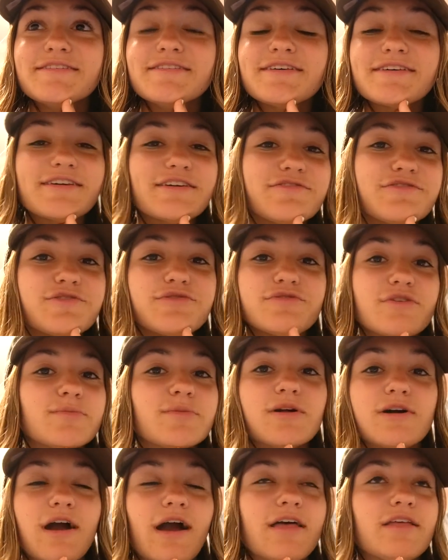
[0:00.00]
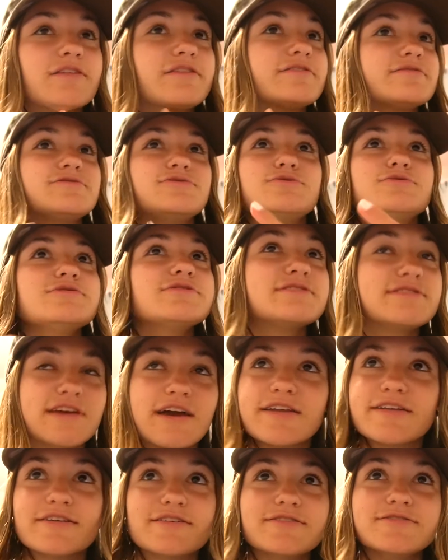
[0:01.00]
like if you're from Long Island, you just
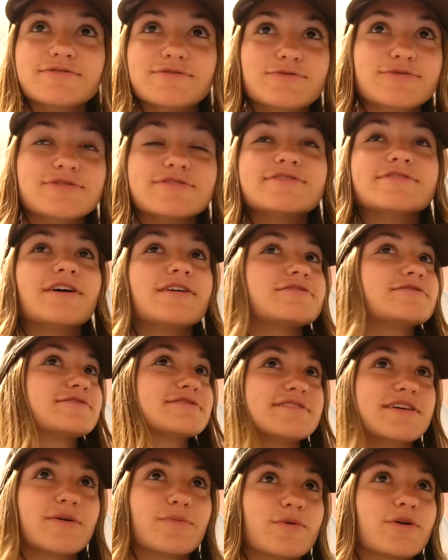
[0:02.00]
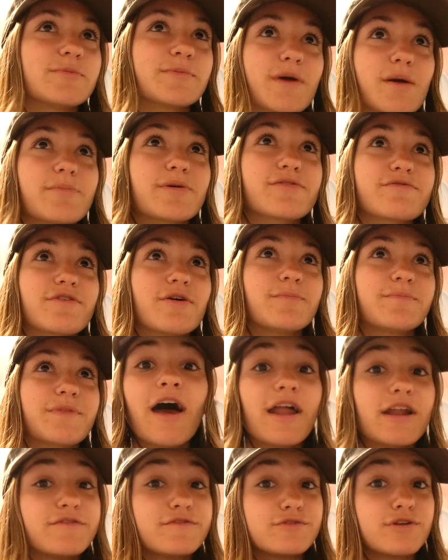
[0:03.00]
get it. You just understand where I'm coming from.
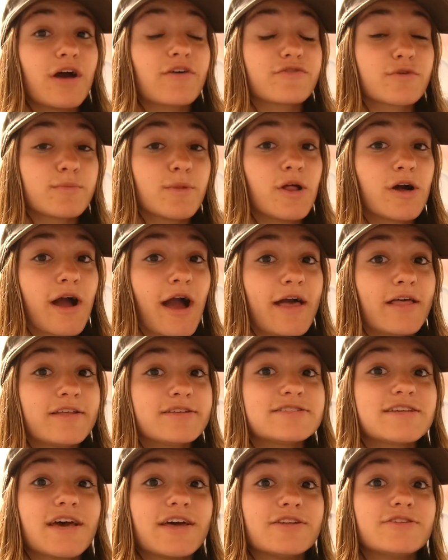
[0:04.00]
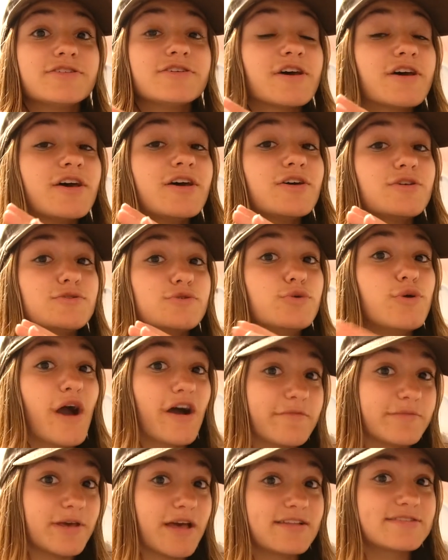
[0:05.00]
If you're not from Long Island and you
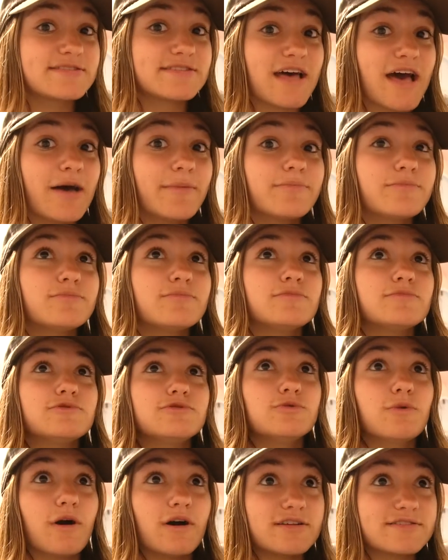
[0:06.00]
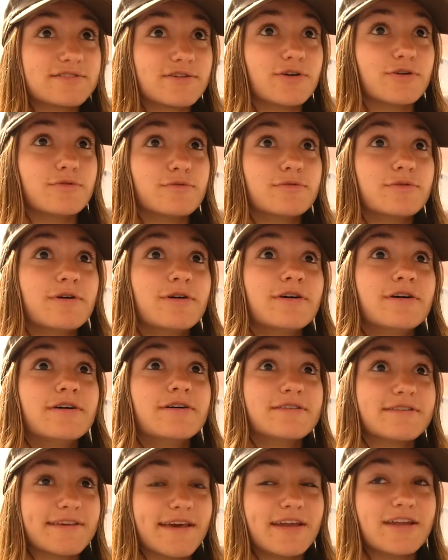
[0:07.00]
have me on Snap, you also
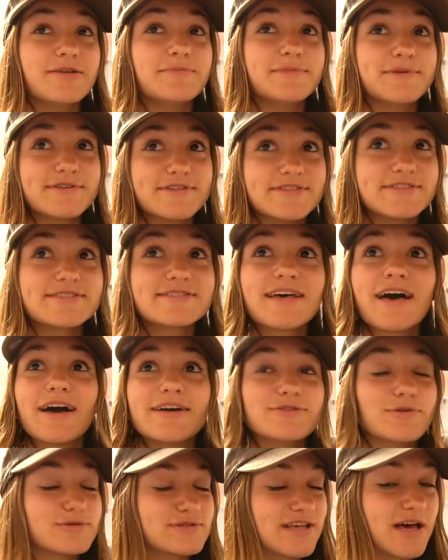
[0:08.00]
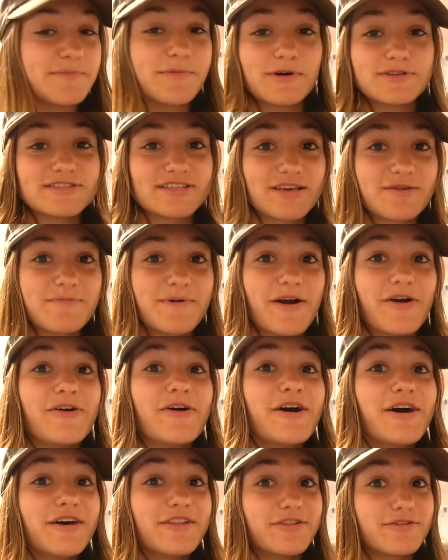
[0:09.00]
get it because I don't stop posting about
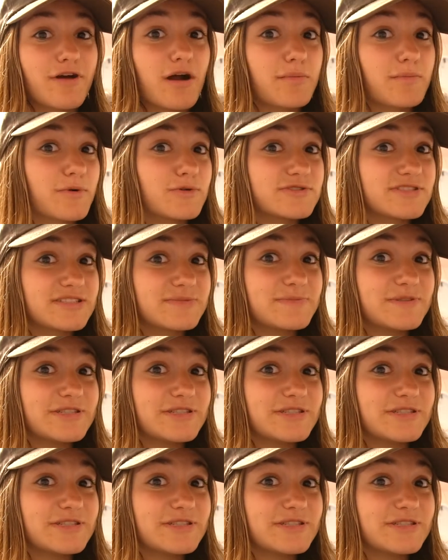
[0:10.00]
the Robert Moses